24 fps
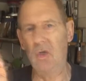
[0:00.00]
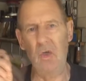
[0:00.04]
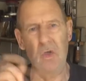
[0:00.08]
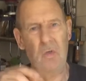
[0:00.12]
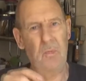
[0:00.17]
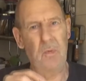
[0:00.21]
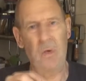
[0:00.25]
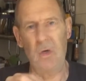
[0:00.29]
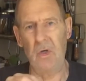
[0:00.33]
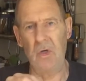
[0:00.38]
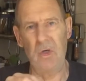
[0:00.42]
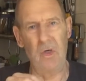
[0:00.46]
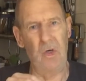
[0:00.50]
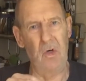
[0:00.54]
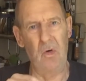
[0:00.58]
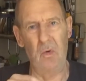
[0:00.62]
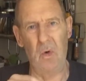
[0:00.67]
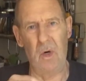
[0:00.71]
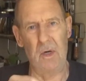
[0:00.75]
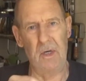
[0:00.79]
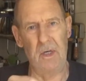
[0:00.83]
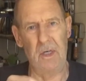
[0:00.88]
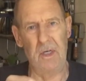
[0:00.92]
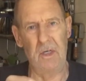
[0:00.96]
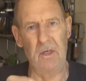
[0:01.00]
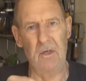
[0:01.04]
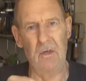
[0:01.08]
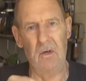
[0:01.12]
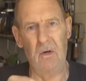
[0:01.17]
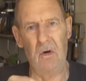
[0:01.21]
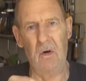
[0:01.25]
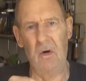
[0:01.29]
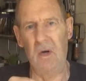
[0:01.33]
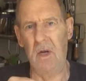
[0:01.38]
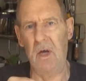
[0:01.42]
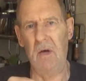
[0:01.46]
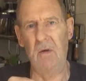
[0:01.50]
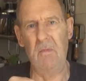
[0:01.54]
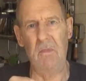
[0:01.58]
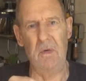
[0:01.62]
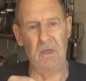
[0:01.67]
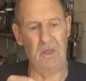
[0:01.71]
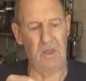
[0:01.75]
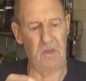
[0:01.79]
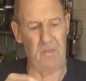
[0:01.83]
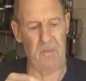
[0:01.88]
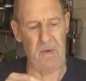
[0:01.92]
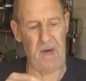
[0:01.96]
just put a new one in. I don't
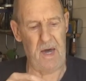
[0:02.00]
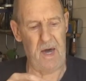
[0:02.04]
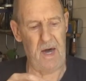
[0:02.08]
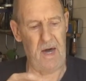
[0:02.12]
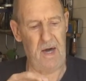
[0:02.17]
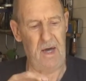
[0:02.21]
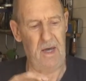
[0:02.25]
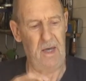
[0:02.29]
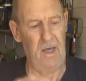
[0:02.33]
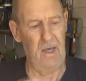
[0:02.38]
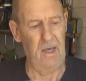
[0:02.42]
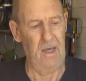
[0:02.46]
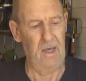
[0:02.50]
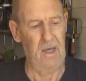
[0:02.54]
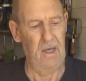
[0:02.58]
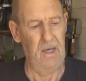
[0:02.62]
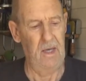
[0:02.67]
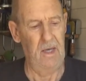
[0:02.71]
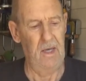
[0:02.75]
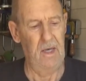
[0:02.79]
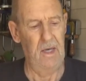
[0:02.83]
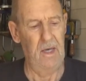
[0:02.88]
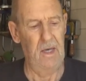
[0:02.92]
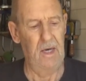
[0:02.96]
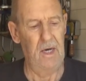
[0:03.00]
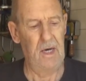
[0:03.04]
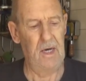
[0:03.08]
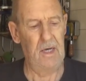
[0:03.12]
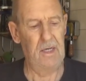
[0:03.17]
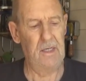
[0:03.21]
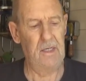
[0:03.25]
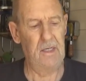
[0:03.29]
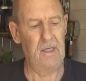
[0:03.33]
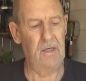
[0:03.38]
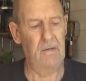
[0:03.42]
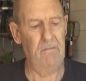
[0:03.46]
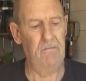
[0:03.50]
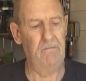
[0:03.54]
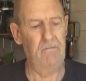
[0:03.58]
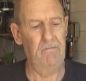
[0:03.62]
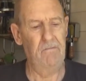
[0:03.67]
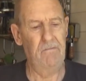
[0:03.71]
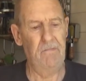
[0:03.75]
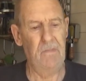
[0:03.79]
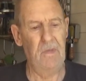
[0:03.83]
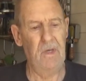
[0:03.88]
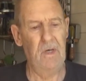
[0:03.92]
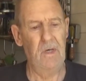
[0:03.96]
mess about. And
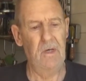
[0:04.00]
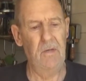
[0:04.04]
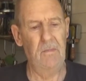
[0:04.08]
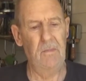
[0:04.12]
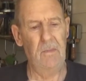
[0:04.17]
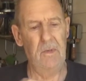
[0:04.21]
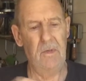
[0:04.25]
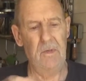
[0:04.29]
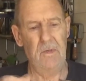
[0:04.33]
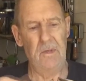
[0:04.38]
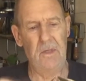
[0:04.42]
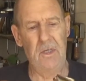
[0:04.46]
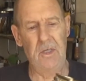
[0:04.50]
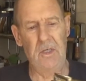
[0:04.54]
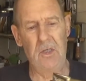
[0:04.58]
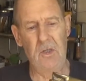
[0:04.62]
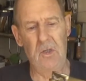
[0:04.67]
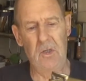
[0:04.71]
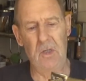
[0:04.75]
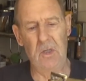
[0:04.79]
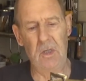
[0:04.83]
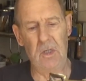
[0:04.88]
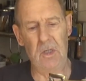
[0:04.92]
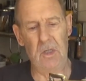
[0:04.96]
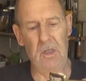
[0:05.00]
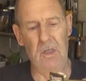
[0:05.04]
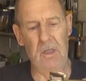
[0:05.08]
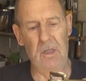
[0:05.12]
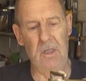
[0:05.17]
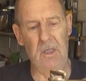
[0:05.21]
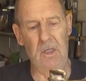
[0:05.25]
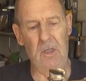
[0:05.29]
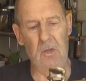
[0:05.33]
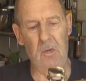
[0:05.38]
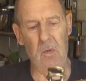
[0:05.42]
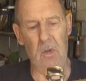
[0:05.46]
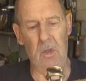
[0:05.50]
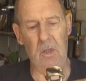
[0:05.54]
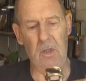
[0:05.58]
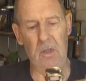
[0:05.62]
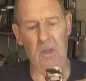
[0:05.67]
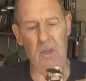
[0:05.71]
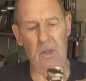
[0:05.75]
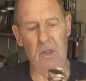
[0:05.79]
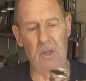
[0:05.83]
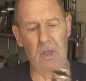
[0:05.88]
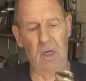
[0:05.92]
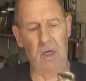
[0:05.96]
this one,
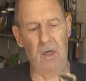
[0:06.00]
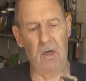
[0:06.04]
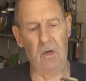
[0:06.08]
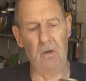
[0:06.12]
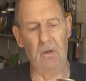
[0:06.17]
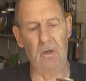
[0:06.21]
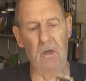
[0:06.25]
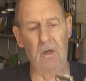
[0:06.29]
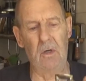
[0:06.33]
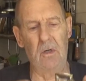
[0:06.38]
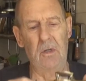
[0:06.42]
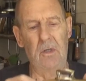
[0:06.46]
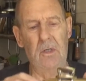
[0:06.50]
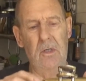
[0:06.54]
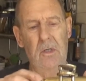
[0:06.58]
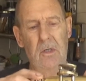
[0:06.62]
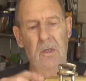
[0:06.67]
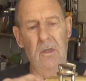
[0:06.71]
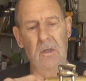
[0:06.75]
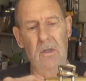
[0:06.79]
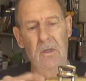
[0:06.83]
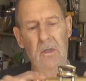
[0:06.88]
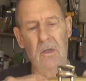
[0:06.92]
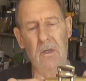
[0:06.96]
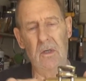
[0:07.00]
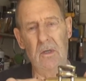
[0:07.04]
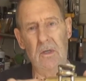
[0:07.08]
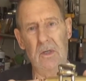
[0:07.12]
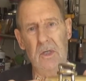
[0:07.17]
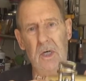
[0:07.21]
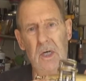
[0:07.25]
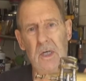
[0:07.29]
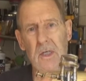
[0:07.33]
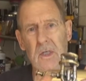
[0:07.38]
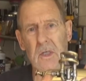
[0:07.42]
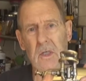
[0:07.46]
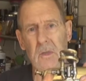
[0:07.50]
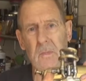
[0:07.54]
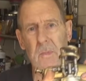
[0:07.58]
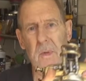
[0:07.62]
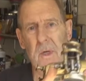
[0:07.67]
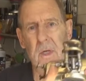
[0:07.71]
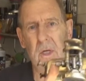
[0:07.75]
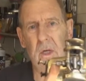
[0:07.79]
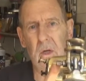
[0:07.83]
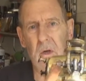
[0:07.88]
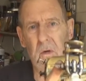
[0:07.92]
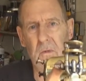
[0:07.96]
as I say, I take the
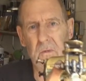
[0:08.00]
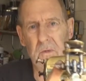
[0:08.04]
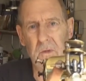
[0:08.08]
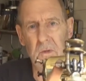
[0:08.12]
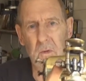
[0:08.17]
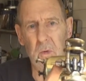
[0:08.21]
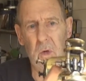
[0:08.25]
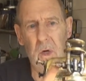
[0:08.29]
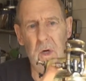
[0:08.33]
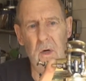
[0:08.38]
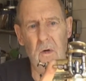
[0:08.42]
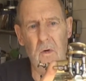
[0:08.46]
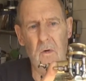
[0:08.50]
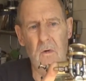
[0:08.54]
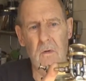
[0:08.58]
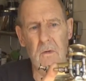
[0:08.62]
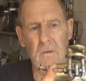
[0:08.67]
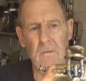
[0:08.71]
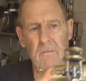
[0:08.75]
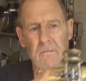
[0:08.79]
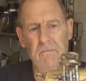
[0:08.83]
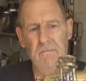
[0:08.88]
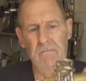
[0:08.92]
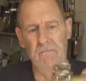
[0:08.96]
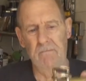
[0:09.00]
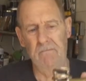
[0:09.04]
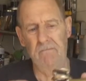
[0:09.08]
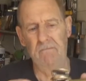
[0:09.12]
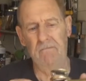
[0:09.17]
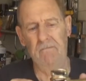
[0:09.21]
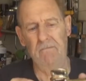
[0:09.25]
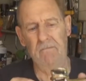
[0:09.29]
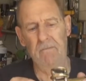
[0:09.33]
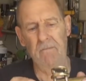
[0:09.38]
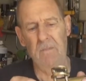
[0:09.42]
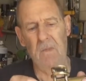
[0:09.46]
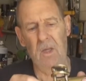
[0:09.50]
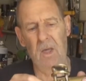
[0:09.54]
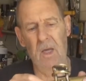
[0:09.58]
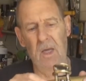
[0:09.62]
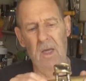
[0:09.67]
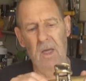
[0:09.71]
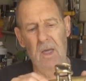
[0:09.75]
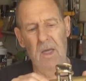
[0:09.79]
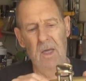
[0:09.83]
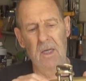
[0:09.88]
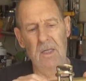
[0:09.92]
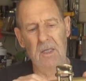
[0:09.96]
spindle off as well.
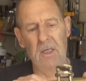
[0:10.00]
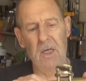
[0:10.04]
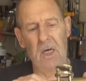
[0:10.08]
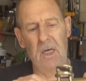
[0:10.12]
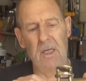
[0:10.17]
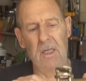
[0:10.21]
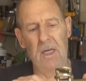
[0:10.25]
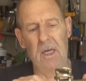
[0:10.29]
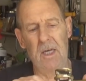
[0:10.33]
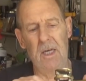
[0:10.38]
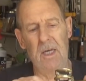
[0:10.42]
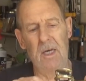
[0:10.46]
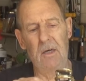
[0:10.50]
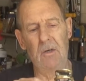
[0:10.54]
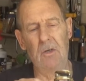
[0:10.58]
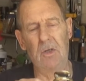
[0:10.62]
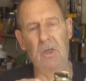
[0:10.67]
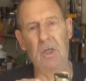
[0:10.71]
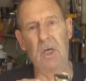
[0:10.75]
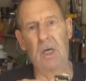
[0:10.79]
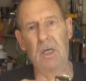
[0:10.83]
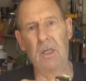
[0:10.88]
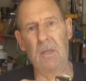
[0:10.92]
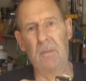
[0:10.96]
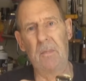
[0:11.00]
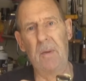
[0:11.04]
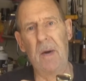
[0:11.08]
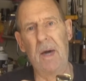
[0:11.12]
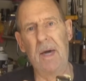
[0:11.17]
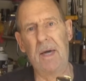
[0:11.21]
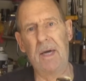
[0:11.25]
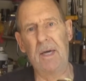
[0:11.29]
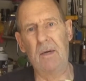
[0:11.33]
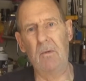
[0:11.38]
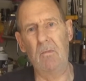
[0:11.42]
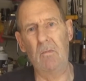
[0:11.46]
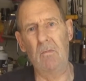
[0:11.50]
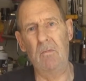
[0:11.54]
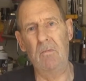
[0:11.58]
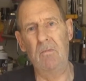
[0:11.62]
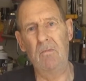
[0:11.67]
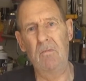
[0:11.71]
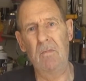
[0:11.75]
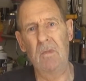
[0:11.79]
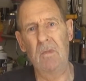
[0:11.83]
Take that out, check the packing,